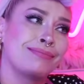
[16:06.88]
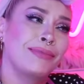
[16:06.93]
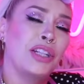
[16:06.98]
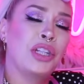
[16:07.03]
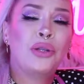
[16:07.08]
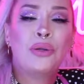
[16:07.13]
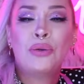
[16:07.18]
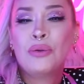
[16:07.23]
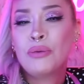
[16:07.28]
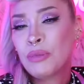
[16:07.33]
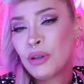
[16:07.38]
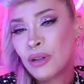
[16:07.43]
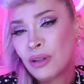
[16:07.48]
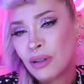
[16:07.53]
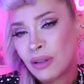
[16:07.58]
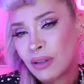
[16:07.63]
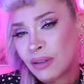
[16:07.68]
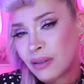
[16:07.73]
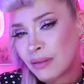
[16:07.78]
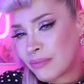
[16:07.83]

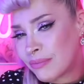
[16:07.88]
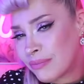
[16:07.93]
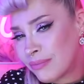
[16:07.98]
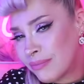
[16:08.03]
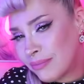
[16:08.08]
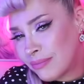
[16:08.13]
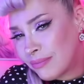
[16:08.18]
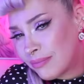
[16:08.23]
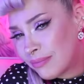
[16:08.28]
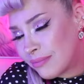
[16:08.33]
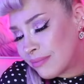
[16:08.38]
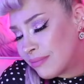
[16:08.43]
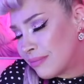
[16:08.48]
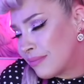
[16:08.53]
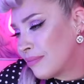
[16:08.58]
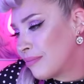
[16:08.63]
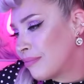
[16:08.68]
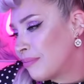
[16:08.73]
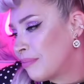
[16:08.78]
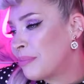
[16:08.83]
humor,
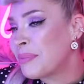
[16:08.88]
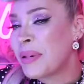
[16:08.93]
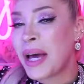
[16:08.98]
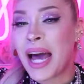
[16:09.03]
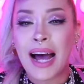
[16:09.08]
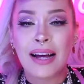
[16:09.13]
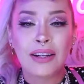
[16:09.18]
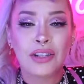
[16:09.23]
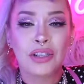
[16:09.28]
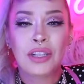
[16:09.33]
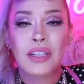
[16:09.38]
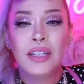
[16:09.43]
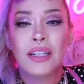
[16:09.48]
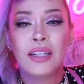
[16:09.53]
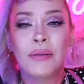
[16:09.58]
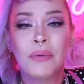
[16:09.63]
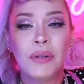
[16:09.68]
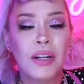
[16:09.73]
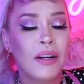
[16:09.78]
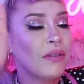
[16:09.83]

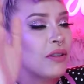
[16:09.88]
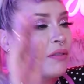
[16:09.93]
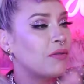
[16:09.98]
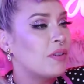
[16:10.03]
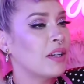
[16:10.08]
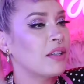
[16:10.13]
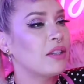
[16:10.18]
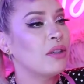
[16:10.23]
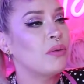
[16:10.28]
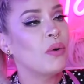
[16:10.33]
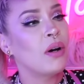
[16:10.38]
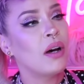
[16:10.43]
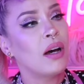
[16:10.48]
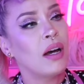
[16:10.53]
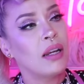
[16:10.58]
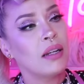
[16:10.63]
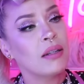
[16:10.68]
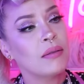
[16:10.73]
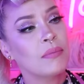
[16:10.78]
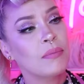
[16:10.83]
passion, whatever the fuck you
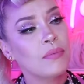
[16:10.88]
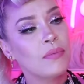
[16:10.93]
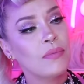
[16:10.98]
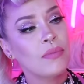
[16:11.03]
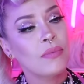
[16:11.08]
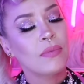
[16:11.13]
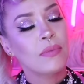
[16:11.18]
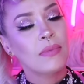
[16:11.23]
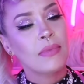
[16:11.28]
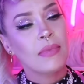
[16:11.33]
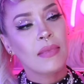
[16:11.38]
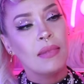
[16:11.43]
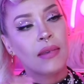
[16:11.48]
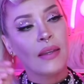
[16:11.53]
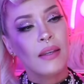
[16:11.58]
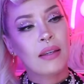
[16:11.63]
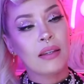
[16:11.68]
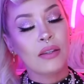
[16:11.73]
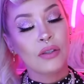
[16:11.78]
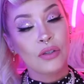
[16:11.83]
want.
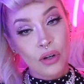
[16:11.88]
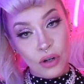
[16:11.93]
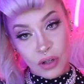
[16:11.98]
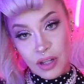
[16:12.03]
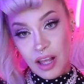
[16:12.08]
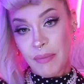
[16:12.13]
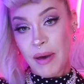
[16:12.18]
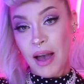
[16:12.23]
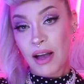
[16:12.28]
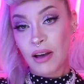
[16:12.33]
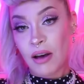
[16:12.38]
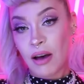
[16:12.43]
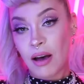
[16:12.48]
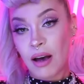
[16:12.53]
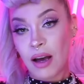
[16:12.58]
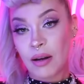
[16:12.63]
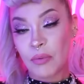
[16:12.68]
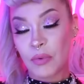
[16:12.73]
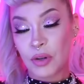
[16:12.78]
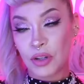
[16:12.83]
Turn that back
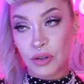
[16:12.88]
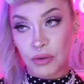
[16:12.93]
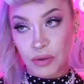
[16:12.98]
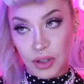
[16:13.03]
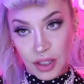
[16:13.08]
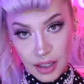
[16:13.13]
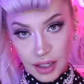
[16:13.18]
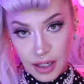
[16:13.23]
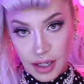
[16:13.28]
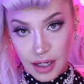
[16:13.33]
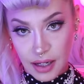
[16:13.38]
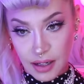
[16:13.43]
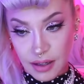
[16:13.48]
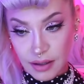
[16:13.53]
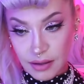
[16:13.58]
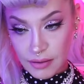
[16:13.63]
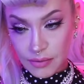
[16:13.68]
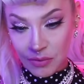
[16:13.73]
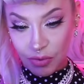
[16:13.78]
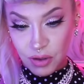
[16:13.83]
on when you need
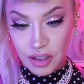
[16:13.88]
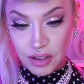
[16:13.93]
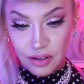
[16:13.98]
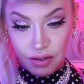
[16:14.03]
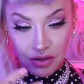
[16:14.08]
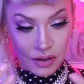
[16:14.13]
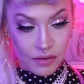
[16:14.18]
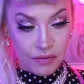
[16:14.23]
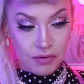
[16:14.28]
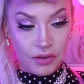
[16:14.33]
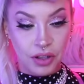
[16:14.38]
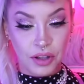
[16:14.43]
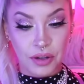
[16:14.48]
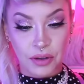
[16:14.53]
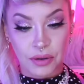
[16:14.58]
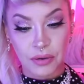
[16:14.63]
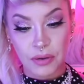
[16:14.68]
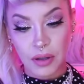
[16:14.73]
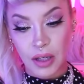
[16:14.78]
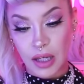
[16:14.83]
it, when it's good for
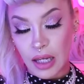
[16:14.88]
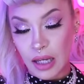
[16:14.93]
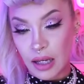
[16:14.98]
you.